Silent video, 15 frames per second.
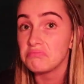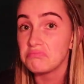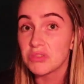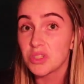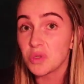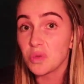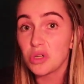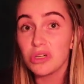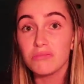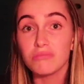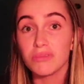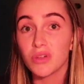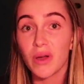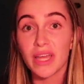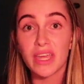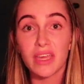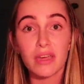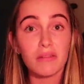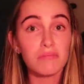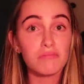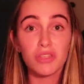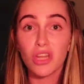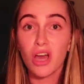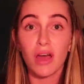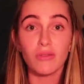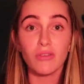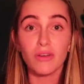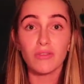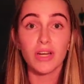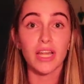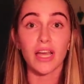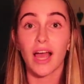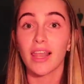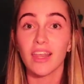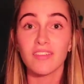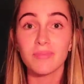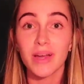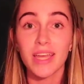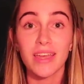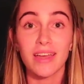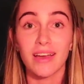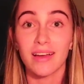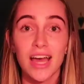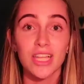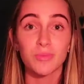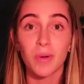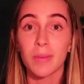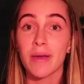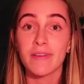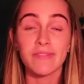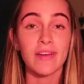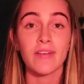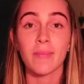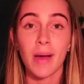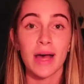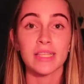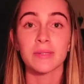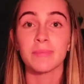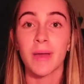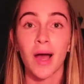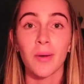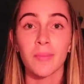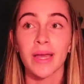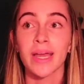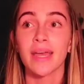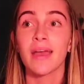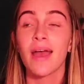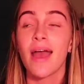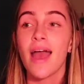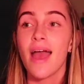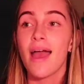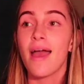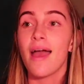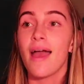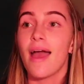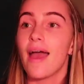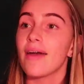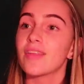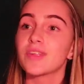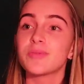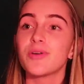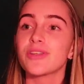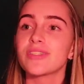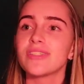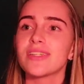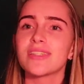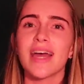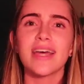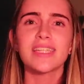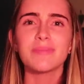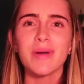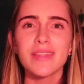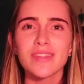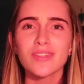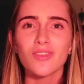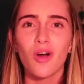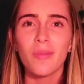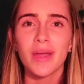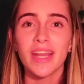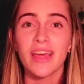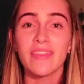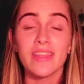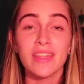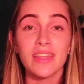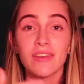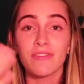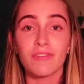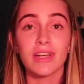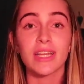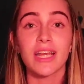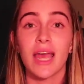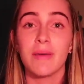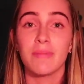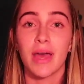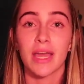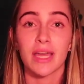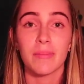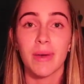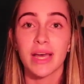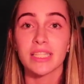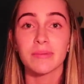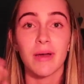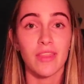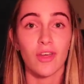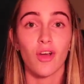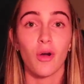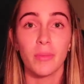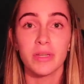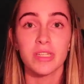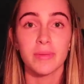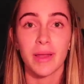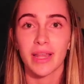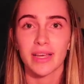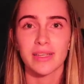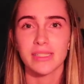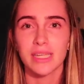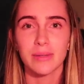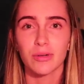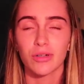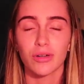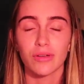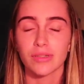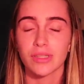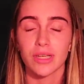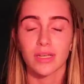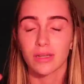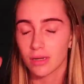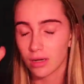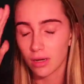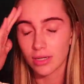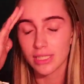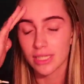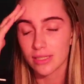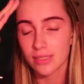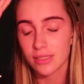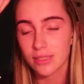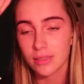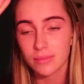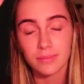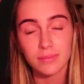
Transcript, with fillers: It's all good. Do I care? No, not really. I love my hair. It's one of my favorite parts about me, And this person just had to make this comment, and then their friend came back and made some other comment about like a zebra crossing, and I just,